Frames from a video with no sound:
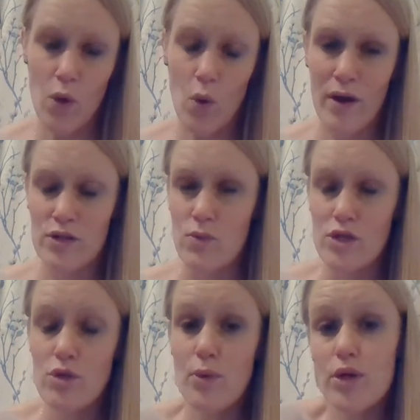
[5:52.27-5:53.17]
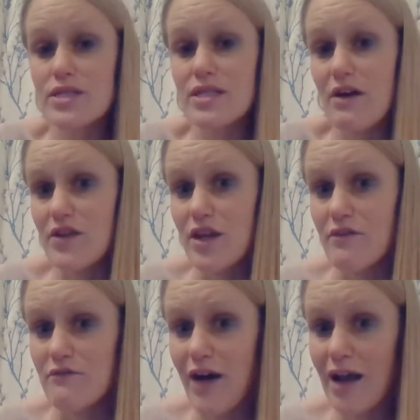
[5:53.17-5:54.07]
Whereas when you put yourself in an
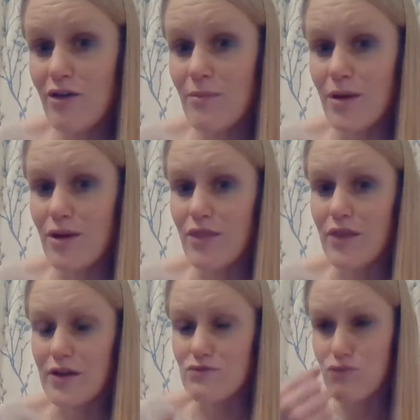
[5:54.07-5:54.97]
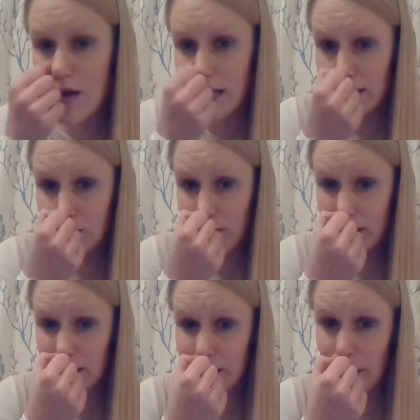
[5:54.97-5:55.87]
environment that really
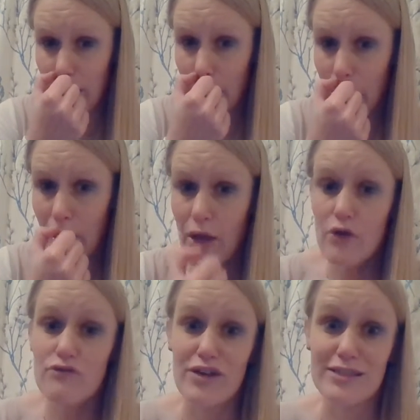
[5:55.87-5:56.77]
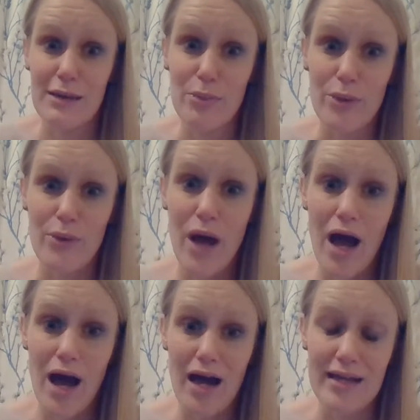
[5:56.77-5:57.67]
stretches you, for example,
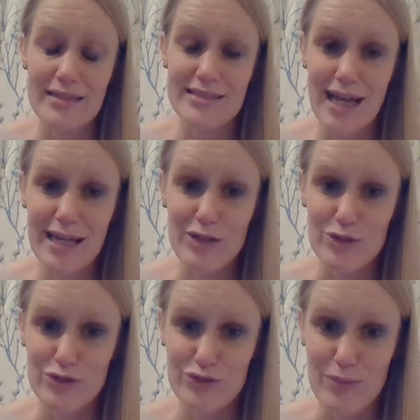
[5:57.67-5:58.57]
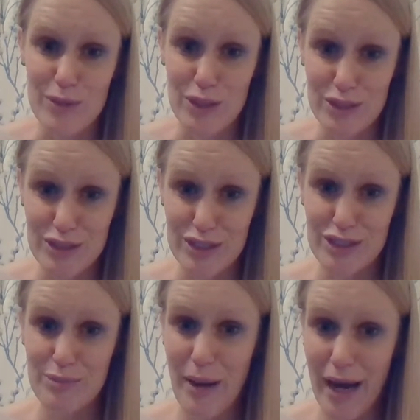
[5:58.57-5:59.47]
I cycled from London
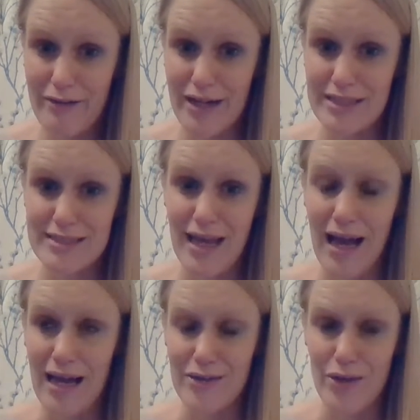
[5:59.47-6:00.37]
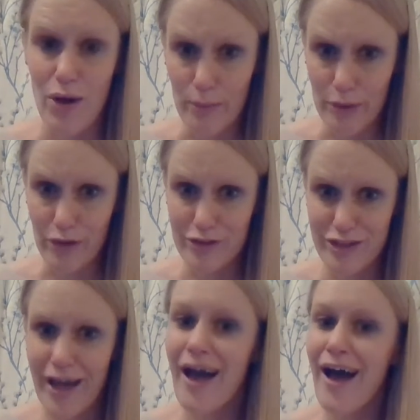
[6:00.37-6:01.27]
to Paris, and oh my god,
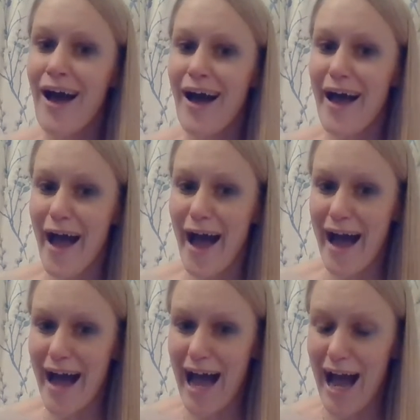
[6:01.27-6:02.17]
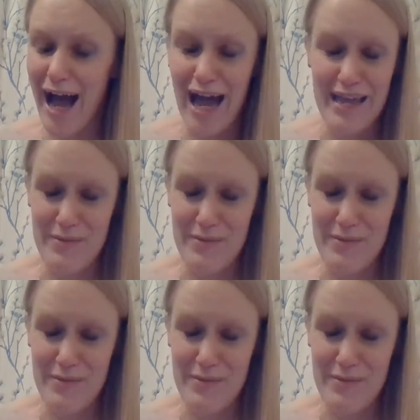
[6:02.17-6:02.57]
it